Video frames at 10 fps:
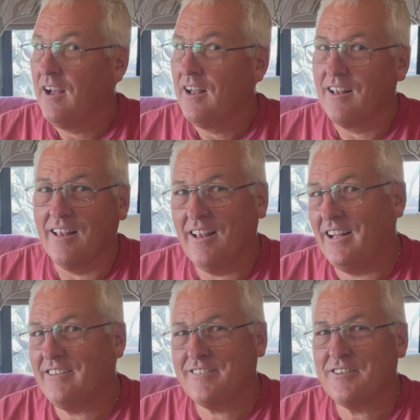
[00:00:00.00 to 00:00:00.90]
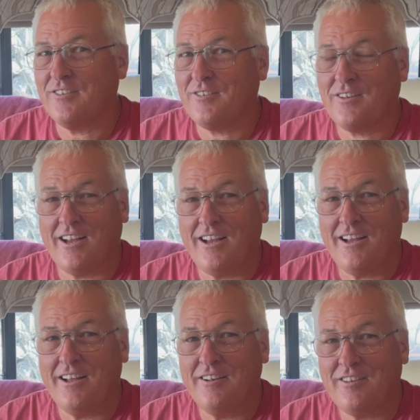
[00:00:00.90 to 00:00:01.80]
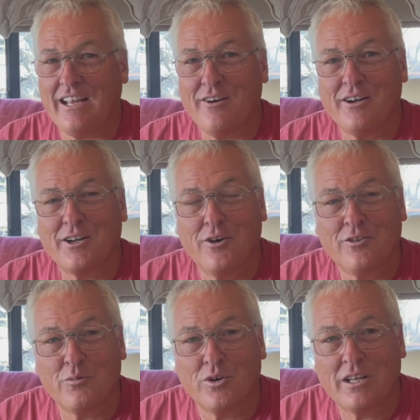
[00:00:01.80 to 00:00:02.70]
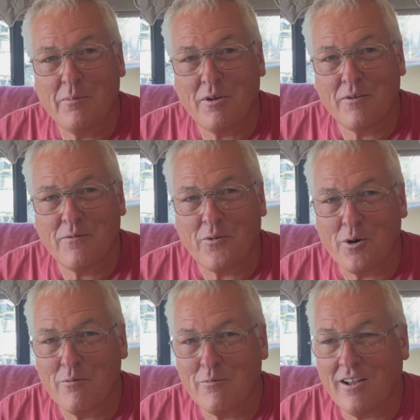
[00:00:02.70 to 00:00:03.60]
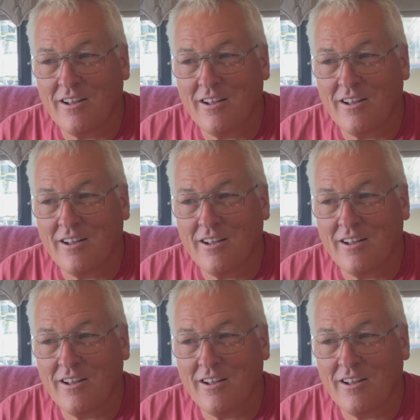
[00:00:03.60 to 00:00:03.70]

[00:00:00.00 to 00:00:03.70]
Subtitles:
Let's just see how it goes, and we'll keep you informed